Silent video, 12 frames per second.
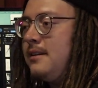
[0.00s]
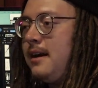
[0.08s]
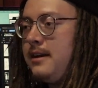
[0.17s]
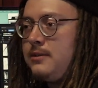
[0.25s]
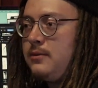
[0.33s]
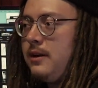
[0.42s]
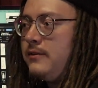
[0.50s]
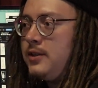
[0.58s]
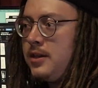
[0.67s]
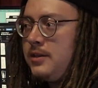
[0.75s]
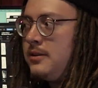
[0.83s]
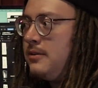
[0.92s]
That's what I've
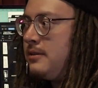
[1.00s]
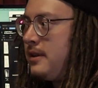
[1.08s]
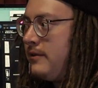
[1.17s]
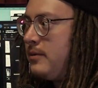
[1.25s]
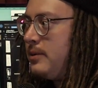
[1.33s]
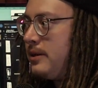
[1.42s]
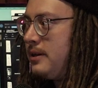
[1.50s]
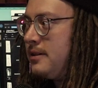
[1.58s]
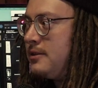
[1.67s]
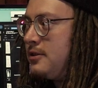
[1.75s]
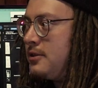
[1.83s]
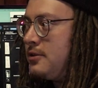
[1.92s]
tried to do with everybody,
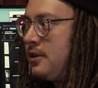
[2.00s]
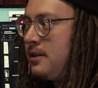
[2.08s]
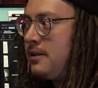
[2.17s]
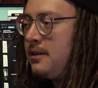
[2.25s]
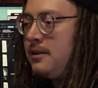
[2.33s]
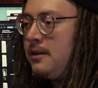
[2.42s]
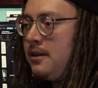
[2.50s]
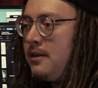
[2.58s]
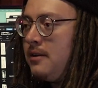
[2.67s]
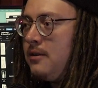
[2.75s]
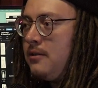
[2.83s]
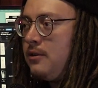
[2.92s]
is just tried to,
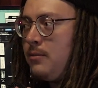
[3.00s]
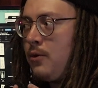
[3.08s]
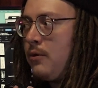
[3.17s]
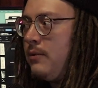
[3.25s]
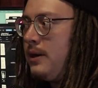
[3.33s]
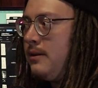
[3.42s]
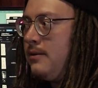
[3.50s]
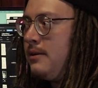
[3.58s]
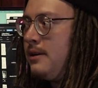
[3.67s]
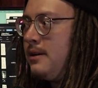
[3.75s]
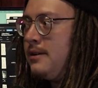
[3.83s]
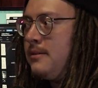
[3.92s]
the more we do
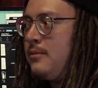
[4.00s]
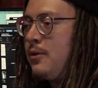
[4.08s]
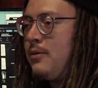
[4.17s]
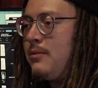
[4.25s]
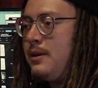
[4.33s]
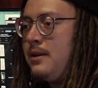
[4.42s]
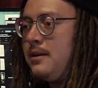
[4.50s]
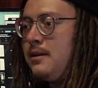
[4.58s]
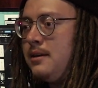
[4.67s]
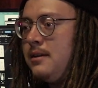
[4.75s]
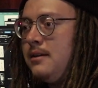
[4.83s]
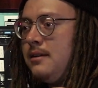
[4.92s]
it and the more we
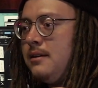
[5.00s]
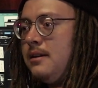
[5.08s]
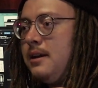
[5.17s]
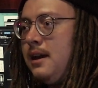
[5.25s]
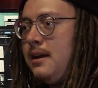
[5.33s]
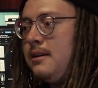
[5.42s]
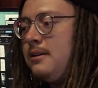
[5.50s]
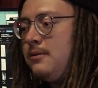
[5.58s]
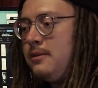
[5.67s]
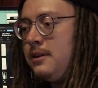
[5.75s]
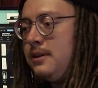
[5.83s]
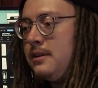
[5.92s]
get
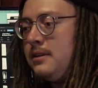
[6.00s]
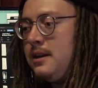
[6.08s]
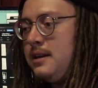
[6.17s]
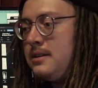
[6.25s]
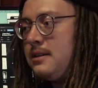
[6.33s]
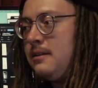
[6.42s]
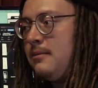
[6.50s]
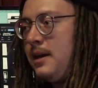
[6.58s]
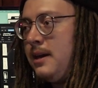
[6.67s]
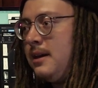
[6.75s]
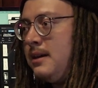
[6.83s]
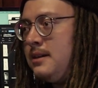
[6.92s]
into it, then it's going to
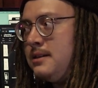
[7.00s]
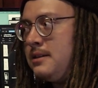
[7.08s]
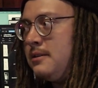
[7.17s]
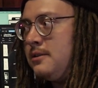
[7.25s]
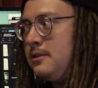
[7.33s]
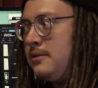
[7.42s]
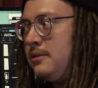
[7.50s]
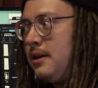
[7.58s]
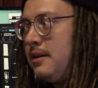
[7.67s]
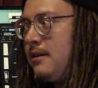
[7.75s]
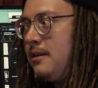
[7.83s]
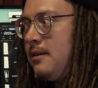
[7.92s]
make it easier to do
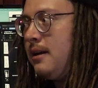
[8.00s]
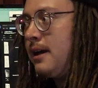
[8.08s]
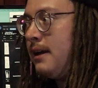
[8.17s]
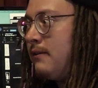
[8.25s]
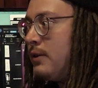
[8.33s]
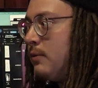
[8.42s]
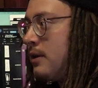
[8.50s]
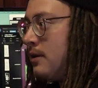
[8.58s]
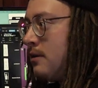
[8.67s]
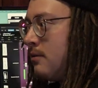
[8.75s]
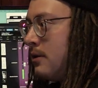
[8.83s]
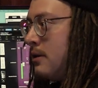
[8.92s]
that. Like even
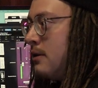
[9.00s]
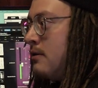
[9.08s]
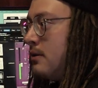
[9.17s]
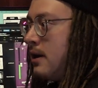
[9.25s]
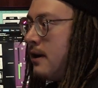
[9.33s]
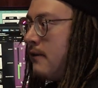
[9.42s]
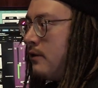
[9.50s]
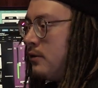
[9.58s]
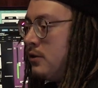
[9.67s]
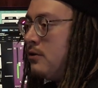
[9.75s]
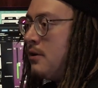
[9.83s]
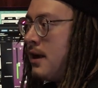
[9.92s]
with you, like if you
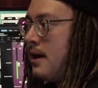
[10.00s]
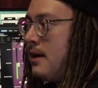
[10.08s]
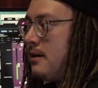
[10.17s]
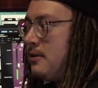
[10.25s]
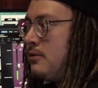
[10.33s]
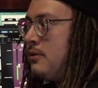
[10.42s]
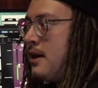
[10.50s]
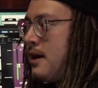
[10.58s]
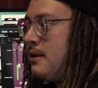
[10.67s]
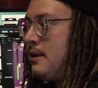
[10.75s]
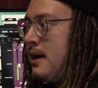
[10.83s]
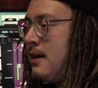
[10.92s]
do that
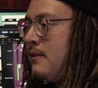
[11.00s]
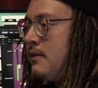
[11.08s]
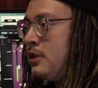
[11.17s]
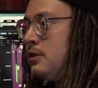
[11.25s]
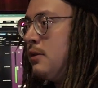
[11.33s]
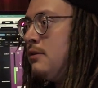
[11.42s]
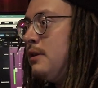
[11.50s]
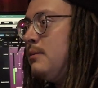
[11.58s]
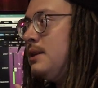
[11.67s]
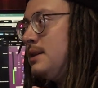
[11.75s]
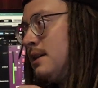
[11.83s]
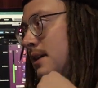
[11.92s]
at the end of a show, that'd
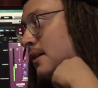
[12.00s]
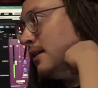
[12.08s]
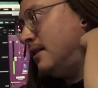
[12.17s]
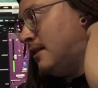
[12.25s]
be sick.